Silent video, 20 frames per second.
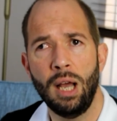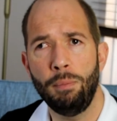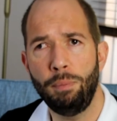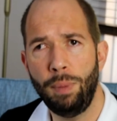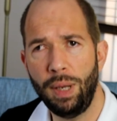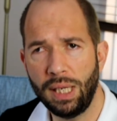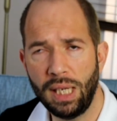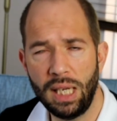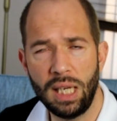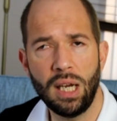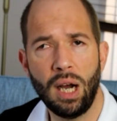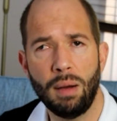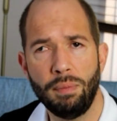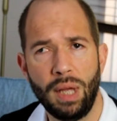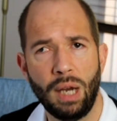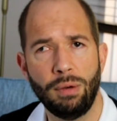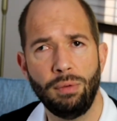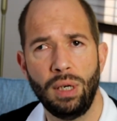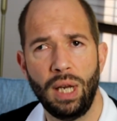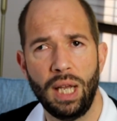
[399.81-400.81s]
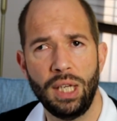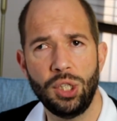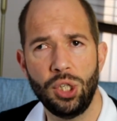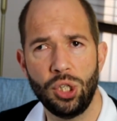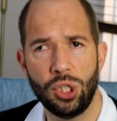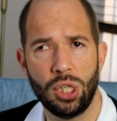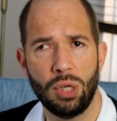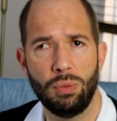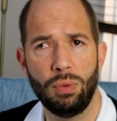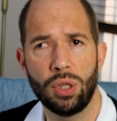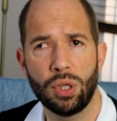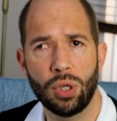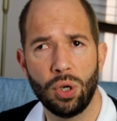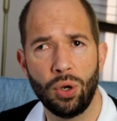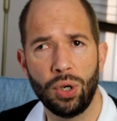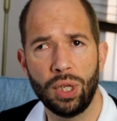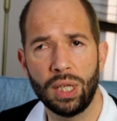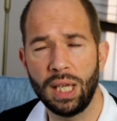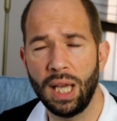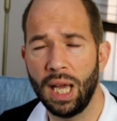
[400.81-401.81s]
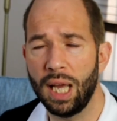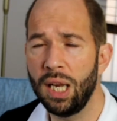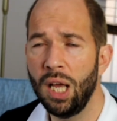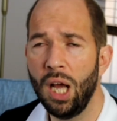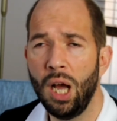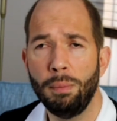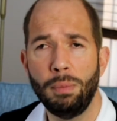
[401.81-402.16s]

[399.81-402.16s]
picking up that relationship with God again.